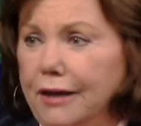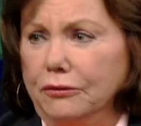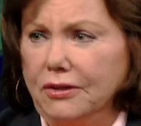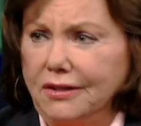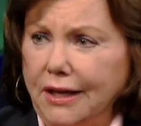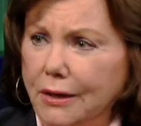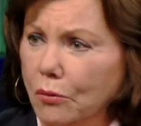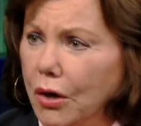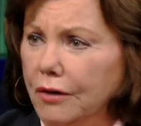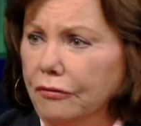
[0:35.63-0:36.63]
I recently got
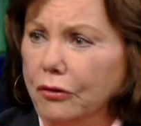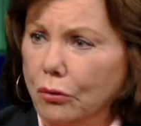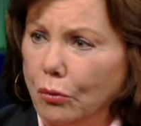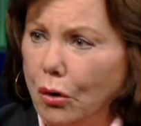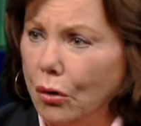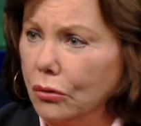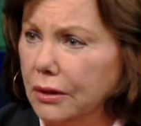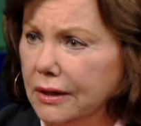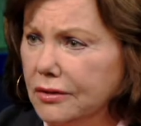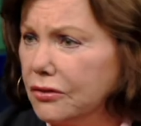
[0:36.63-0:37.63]
the chance to speak with
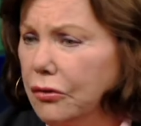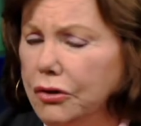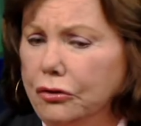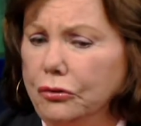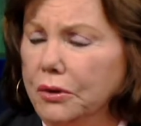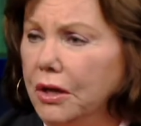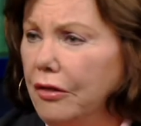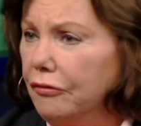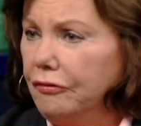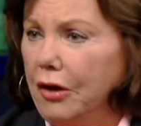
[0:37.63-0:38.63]
Miss Mason, Neil
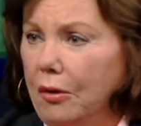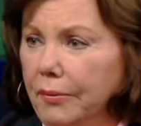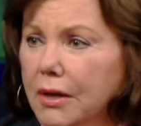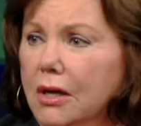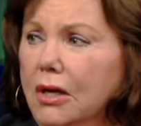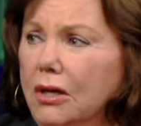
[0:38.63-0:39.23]
Simon's ex wife,